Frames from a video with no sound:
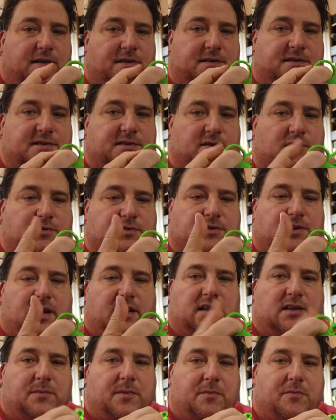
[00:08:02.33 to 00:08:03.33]
The silks
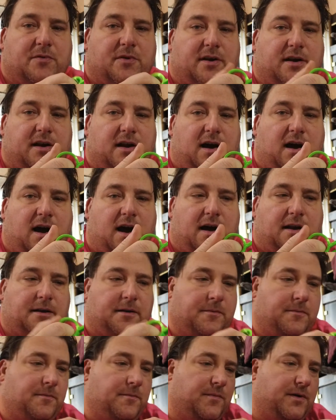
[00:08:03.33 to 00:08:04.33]
like to be printed hot,
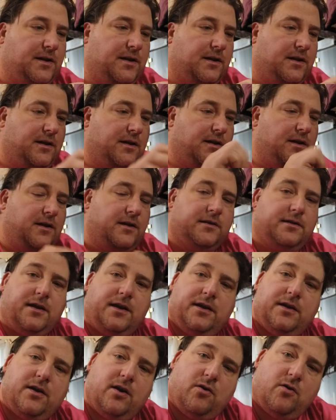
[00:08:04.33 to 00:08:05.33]
but
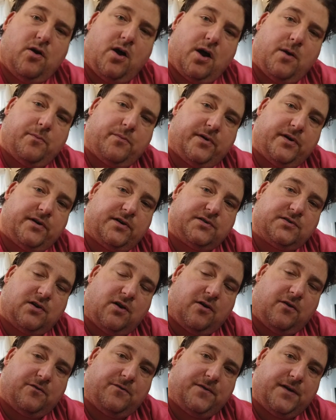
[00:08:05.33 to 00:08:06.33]
there you go. Printer's
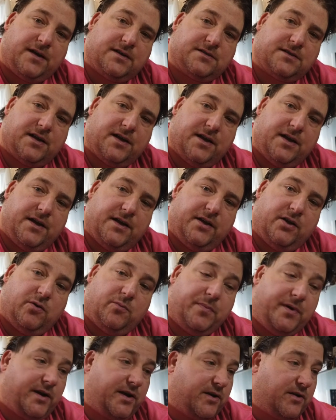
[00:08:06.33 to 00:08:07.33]
all fixed. He'll
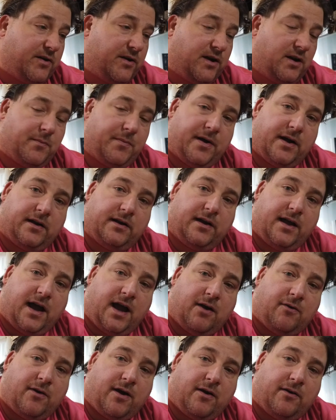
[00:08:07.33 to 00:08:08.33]
be here in about an
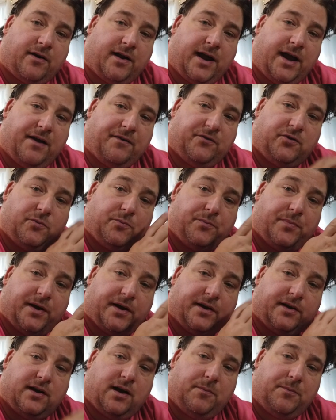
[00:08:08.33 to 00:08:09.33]
hour, hour and a half to
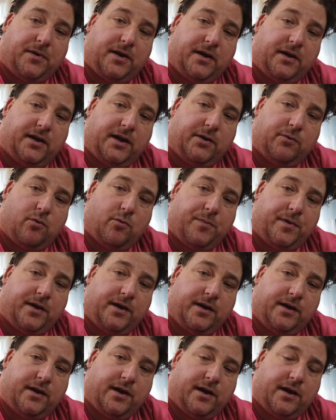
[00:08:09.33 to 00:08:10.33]
pick it up, and he will
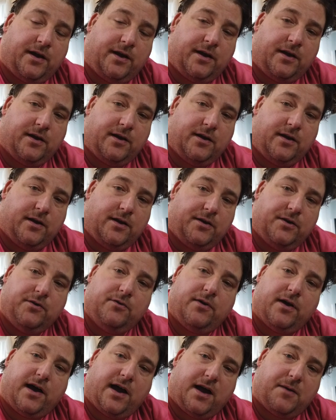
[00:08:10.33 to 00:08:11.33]
be a
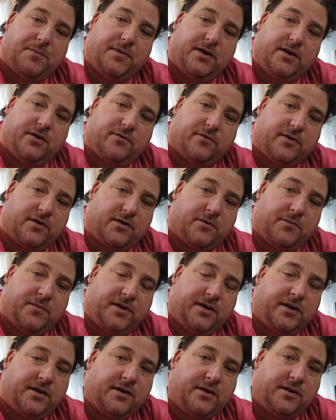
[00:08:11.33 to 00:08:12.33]
new happy critter
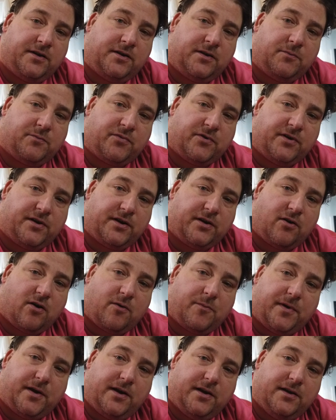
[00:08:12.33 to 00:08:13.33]
minion in the printing
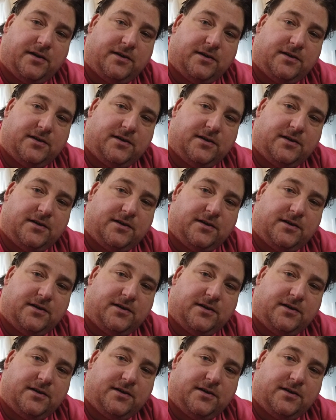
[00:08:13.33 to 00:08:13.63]
army.